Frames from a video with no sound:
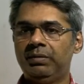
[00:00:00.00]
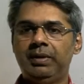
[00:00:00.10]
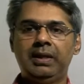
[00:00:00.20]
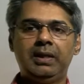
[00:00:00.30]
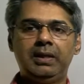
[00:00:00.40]

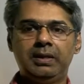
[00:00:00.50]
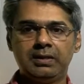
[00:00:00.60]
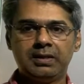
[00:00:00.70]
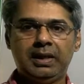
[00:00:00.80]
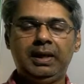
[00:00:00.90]
whether it
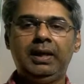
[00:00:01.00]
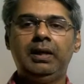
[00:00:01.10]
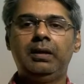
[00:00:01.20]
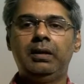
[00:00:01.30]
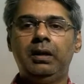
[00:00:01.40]
is
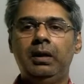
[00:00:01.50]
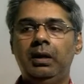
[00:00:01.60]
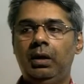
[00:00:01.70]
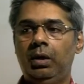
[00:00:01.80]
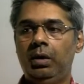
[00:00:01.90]
air
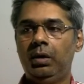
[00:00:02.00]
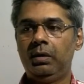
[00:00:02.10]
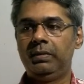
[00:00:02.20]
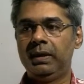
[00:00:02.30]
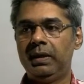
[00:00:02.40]
or
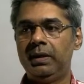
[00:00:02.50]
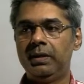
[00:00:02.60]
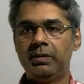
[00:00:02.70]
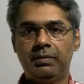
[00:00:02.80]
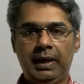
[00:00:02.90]
whether it
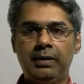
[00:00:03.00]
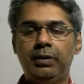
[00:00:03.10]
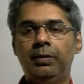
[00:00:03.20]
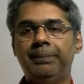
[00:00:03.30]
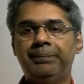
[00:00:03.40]
is
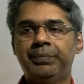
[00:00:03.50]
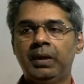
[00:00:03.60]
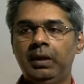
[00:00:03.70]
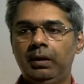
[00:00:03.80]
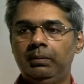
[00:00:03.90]
vacuum,
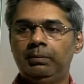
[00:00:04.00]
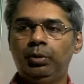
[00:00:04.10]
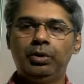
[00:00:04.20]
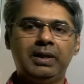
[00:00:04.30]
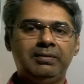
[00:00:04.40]

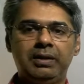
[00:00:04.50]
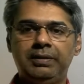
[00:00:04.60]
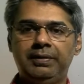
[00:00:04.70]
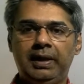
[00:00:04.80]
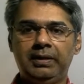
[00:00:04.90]
both have a
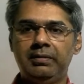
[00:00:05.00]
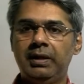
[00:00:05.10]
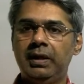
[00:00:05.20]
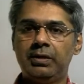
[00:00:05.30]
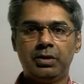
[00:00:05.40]
refractive
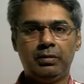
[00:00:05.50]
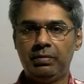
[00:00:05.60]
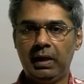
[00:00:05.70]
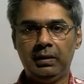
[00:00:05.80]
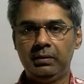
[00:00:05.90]
index of
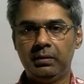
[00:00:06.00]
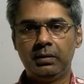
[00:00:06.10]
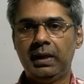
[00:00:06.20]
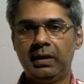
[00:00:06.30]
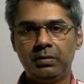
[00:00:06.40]
1.
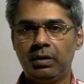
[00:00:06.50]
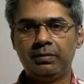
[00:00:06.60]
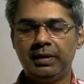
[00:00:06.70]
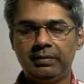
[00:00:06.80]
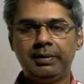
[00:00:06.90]
That is what
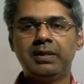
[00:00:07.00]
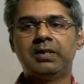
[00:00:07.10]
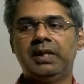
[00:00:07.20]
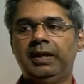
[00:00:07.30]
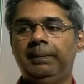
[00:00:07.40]
we have been
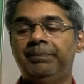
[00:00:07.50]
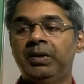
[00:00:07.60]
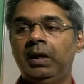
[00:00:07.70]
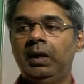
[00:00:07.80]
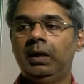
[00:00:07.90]
saying.
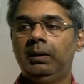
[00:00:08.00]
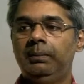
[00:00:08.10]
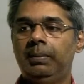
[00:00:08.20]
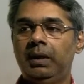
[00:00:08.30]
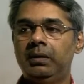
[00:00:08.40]

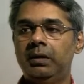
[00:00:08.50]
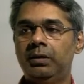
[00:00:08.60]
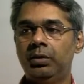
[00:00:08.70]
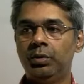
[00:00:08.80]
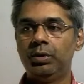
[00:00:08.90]
But the
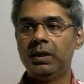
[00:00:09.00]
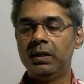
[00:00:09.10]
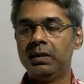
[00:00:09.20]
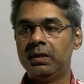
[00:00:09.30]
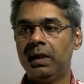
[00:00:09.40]
truth
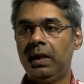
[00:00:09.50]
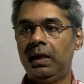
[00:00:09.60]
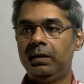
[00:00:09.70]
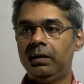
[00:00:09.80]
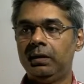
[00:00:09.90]
is
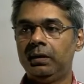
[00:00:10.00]
that